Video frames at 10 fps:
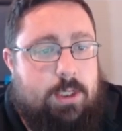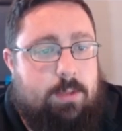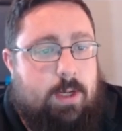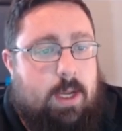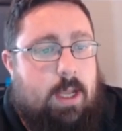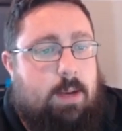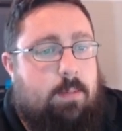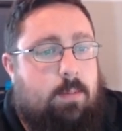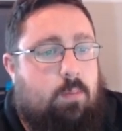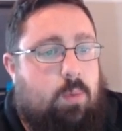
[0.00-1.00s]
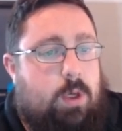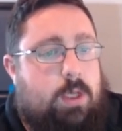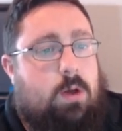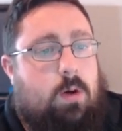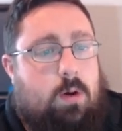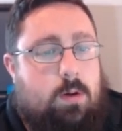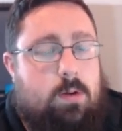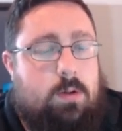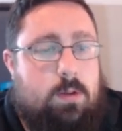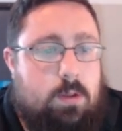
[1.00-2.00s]
we got Breece Hall,
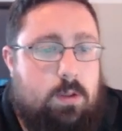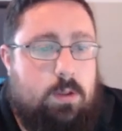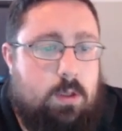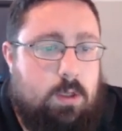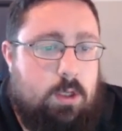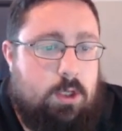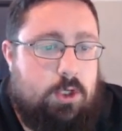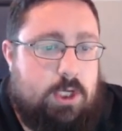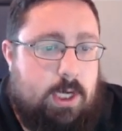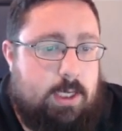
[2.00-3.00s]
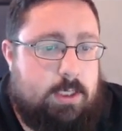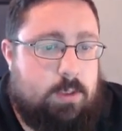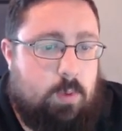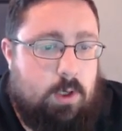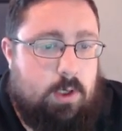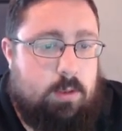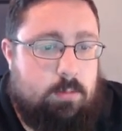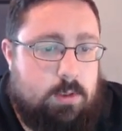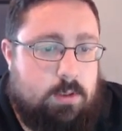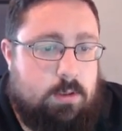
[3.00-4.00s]
Chase
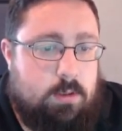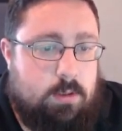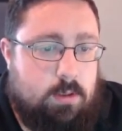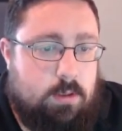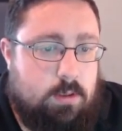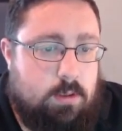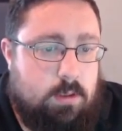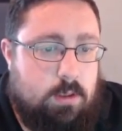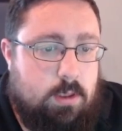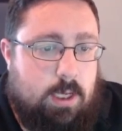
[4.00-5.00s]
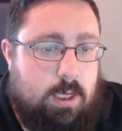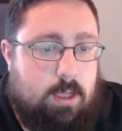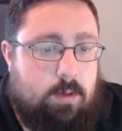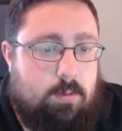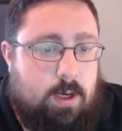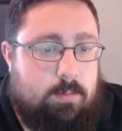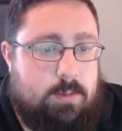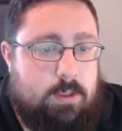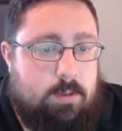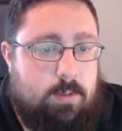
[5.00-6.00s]
Williams, Allen
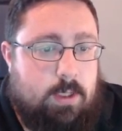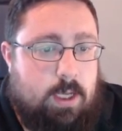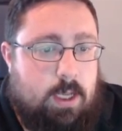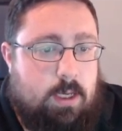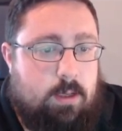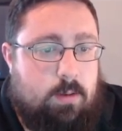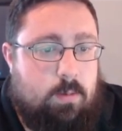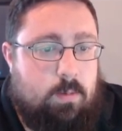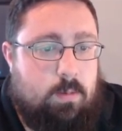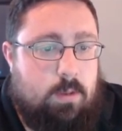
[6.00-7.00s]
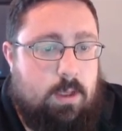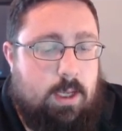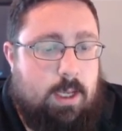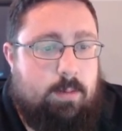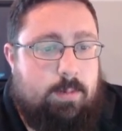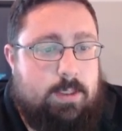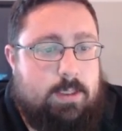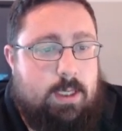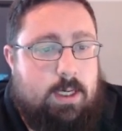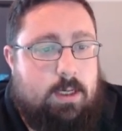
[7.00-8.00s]
Robinson. We got Edmonds
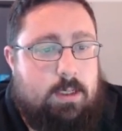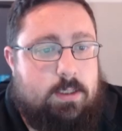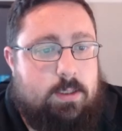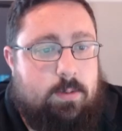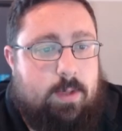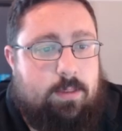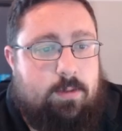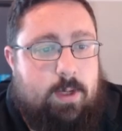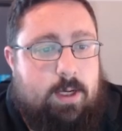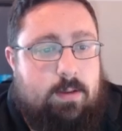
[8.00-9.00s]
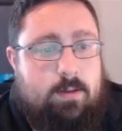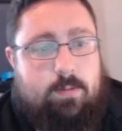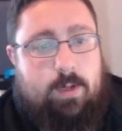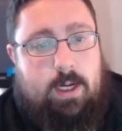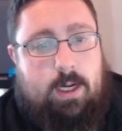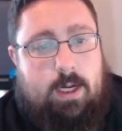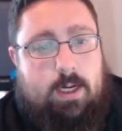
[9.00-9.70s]
there, so we got 3 and 3.